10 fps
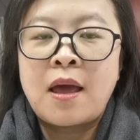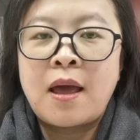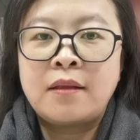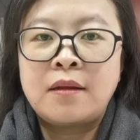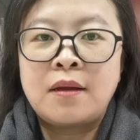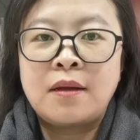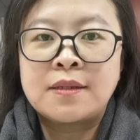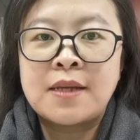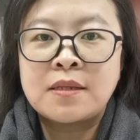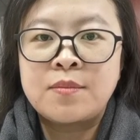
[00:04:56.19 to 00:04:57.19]
and
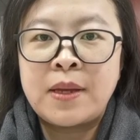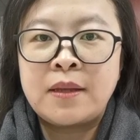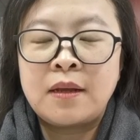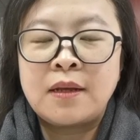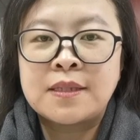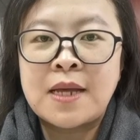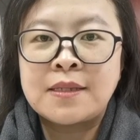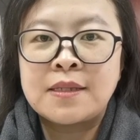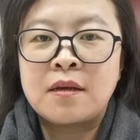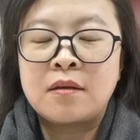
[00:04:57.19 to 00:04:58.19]

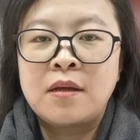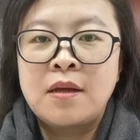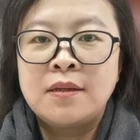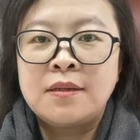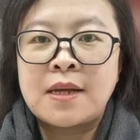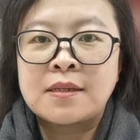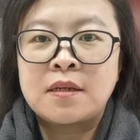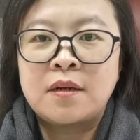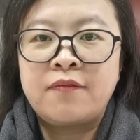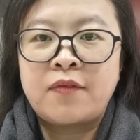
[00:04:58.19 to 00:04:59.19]
assessing
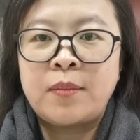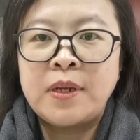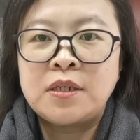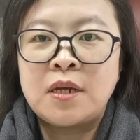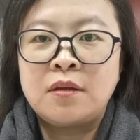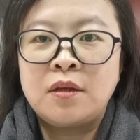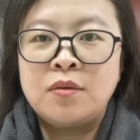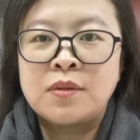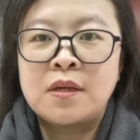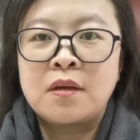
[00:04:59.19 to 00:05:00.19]
disaster information
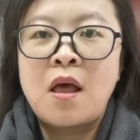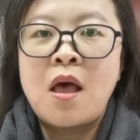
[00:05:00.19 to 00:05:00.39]
using